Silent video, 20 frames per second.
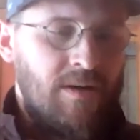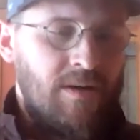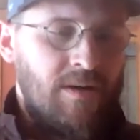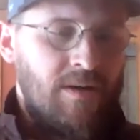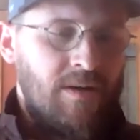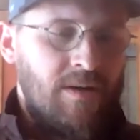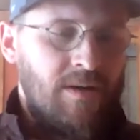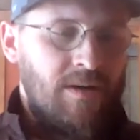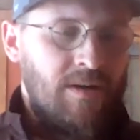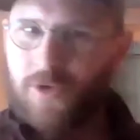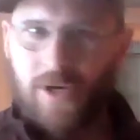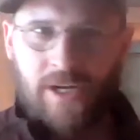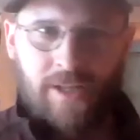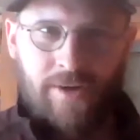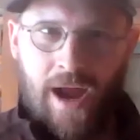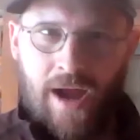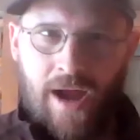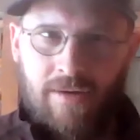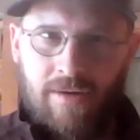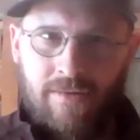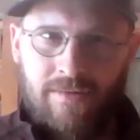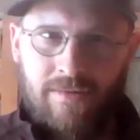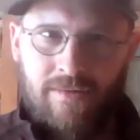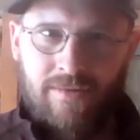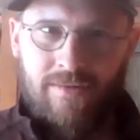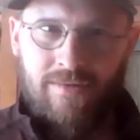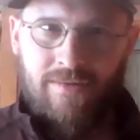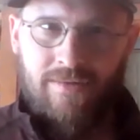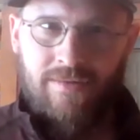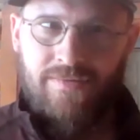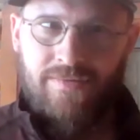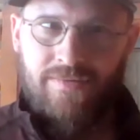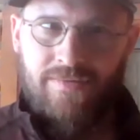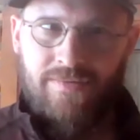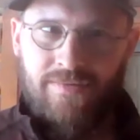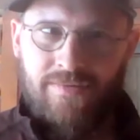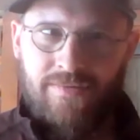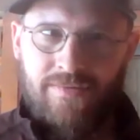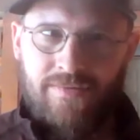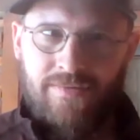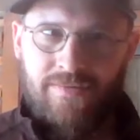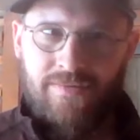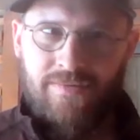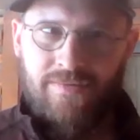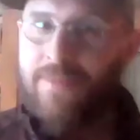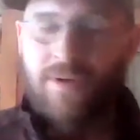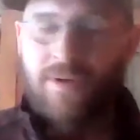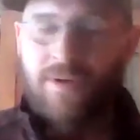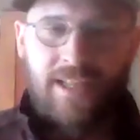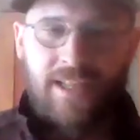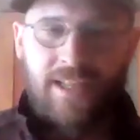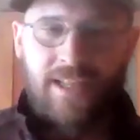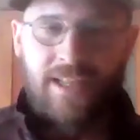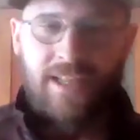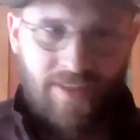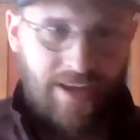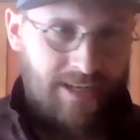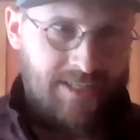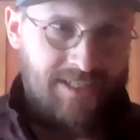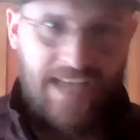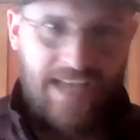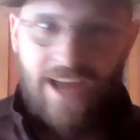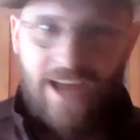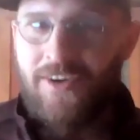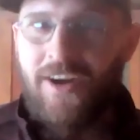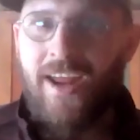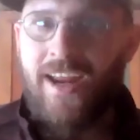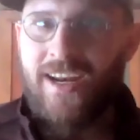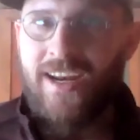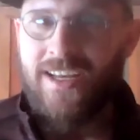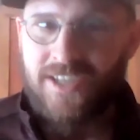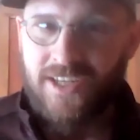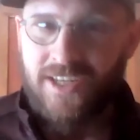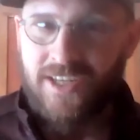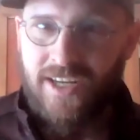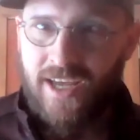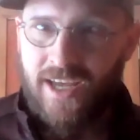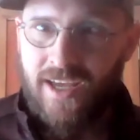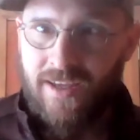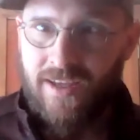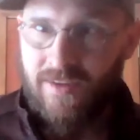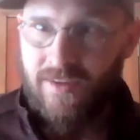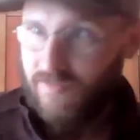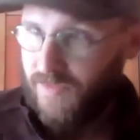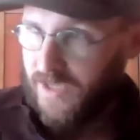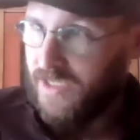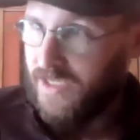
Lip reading: emptied the trailer out, did a deep clean on like a Saturday and a Sunday.